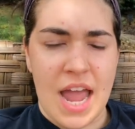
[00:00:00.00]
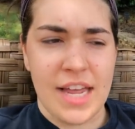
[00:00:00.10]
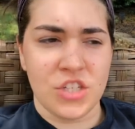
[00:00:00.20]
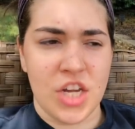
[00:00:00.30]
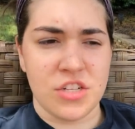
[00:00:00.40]

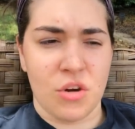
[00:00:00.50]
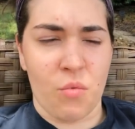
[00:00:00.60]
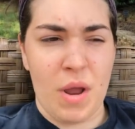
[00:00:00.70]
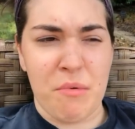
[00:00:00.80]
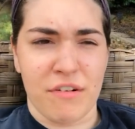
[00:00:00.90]
N Js are
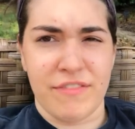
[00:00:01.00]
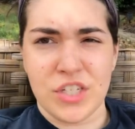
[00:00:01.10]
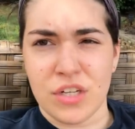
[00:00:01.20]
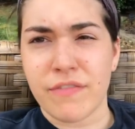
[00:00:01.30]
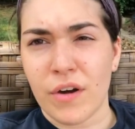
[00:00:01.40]
way more
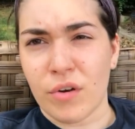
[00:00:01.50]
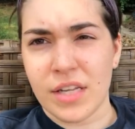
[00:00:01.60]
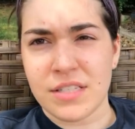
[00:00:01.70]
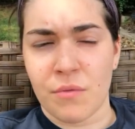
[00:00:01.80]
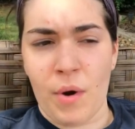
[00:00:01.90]
vision
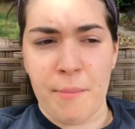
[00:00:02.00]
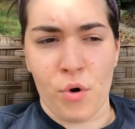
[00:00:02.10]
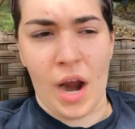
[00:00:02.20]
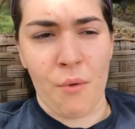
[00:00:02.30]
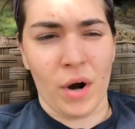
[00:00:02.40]
focused and way
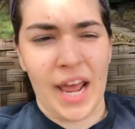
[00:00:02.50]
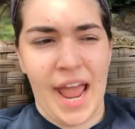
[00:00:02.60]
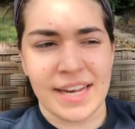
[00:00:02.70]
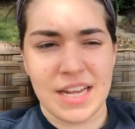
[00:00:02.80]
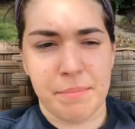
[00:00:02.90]
more, I want
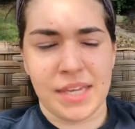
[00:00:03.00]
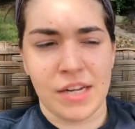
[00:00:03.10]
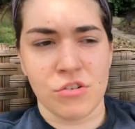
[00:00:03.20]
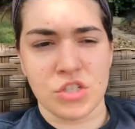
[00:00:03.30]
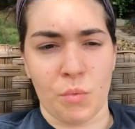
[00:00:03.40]
to end up
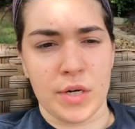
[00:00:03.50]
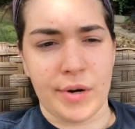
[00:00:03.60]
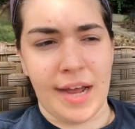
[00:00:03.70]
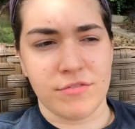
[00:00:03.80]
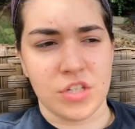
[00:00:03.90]
here, so what do
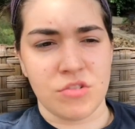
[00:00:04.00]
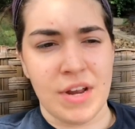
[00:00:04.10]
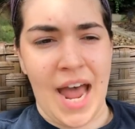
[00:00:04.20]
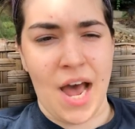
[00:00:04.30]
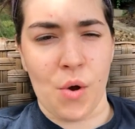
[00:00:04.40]
I have to do
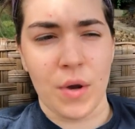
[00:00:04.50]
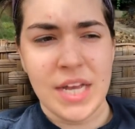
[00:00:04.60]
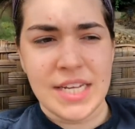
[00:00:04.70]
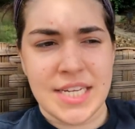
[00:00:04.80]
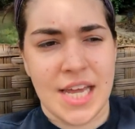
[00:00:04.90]
now
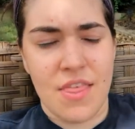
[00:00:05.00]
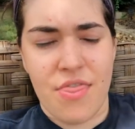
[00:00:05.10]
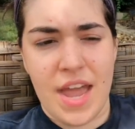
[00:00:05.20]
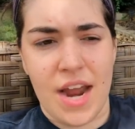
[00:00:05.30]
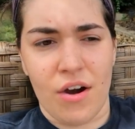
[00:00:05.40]
to get
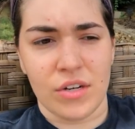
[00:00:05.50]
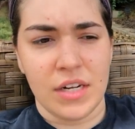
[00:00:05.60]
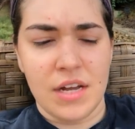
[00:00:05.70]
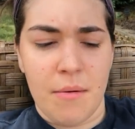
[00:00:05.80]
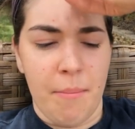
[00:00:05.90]
there?
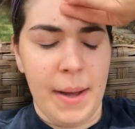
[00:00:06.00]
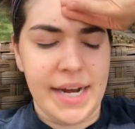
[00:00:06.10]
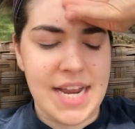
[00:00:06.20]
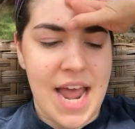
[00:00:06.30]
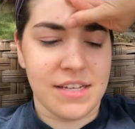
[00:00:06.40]

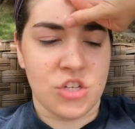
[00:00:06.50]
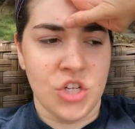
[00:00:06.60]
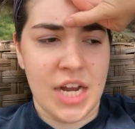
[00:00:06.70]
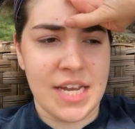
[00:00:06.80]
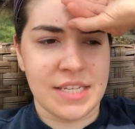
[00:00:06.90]
But S
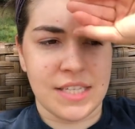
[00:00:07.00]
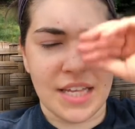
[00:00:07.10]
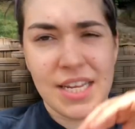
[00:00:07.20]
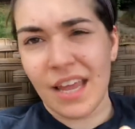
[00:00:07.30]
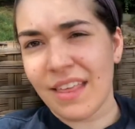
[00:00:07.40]
Js,
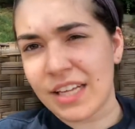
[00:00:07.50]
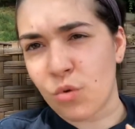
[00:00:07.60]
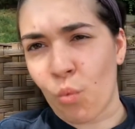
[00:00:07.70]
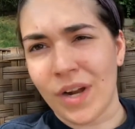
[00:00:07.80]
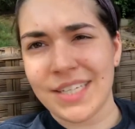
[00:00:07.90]
they take
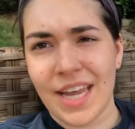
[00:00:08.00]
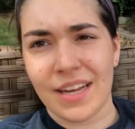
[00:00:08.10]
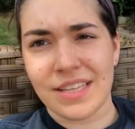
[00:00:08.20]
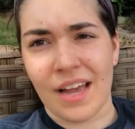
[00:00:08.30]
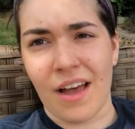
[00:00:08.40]
things one day
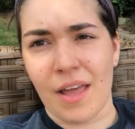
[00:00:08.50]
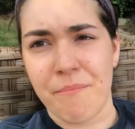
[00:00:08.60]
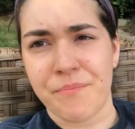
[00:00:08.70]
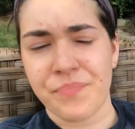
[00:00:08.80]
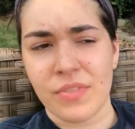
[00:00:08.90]
at a
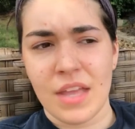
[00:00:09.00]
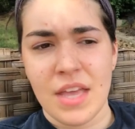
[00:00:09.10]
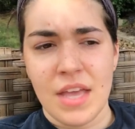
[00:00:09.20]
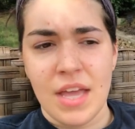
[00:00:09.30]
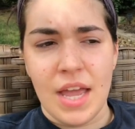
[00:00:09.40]
time,
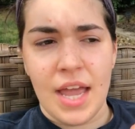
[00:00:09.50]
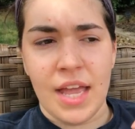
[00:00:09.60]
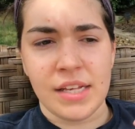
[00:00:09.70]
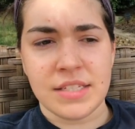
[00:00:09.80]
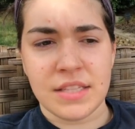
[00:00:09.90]

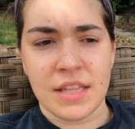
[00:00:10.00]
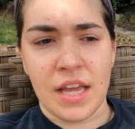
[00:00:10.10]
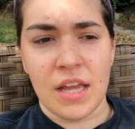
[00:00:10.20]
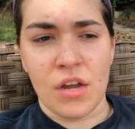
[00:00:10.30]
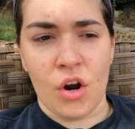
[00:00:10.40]
and
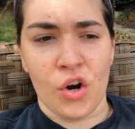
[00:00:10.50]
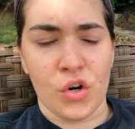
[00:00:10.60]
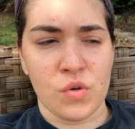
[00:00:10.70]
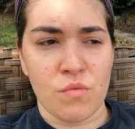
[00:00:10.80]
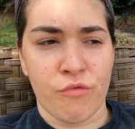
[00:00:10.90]
they
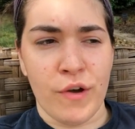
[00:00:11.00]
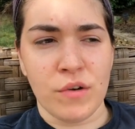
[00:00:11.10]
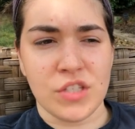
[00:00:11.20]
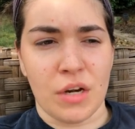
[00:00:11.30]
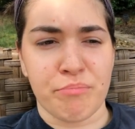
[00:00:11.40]
are
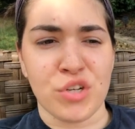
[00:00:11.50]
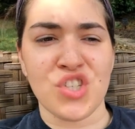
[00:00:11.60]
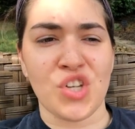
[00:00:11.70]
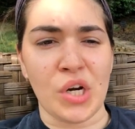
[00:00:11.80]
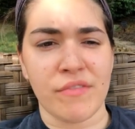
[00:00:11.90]
focused on
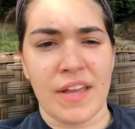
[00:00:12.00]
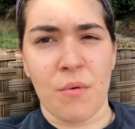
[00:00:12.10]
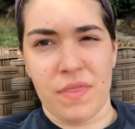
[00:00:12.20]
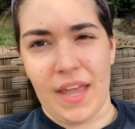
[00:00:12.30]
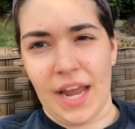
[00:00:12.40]

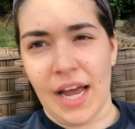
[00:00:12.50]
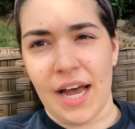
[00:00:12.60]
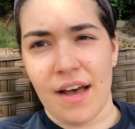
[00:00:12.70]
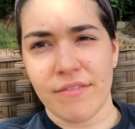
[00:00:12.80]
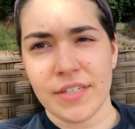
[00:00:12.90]
preserving what they
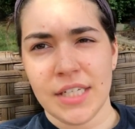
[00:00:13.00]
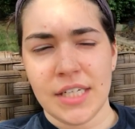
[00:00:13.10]
have.